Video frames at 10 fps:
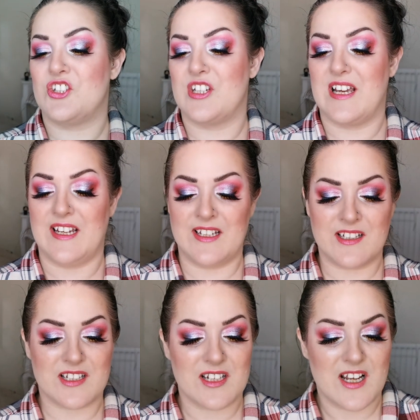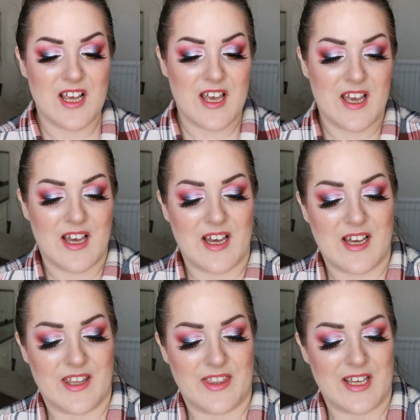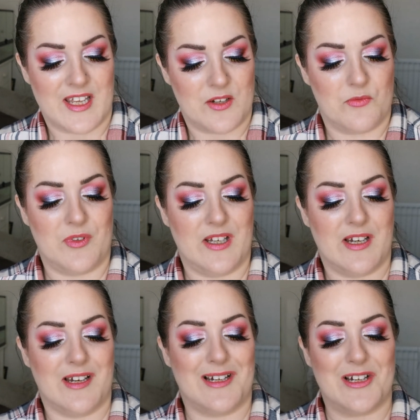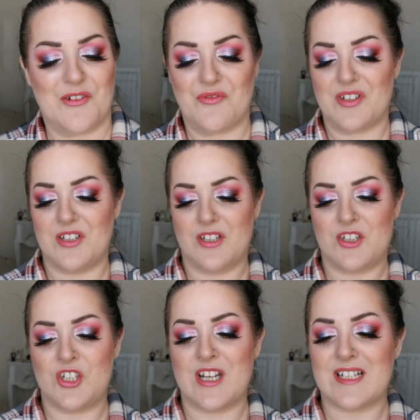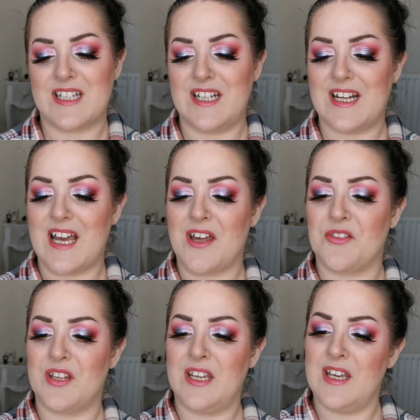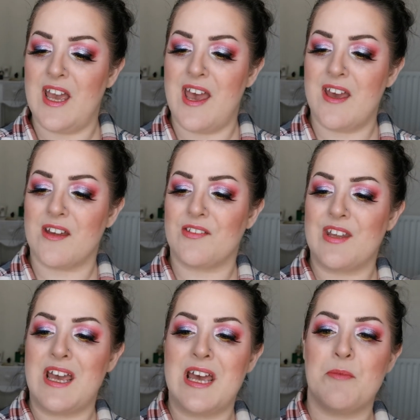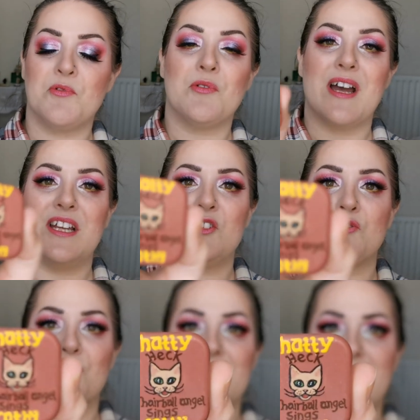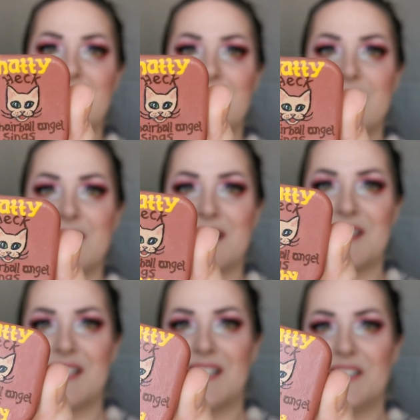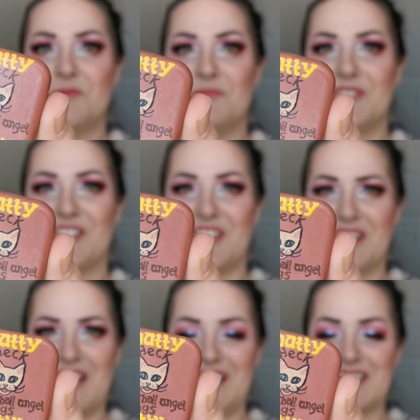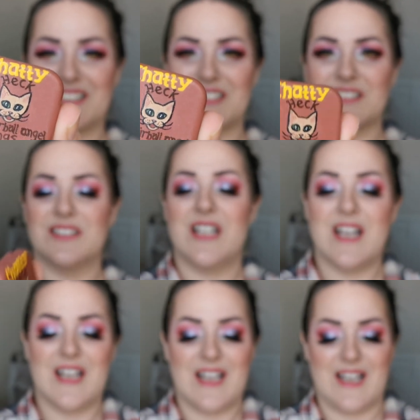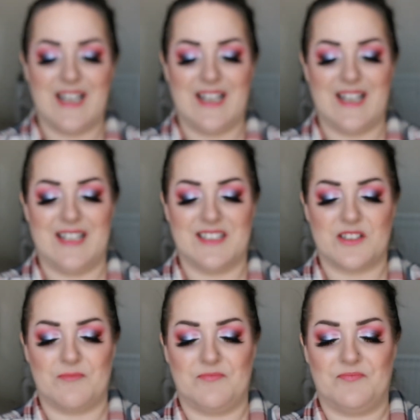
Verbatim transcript: shade. And then we have Chatty Cathy, Heck the Hairball Angel Sings. Look at that. And